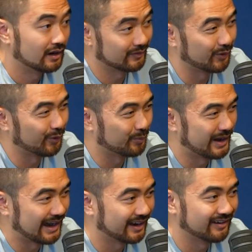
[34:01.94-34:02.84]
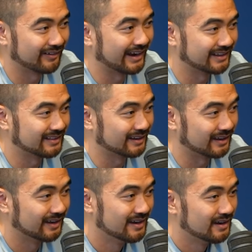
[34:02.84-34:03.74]
of the whole pie, right?
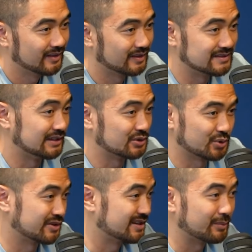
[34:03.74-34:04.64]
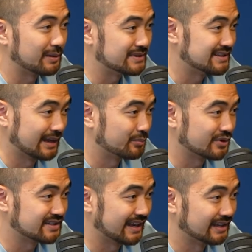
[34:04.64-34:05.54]
The deal sourcing might be
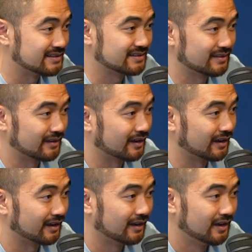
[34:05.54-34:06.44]
10%. The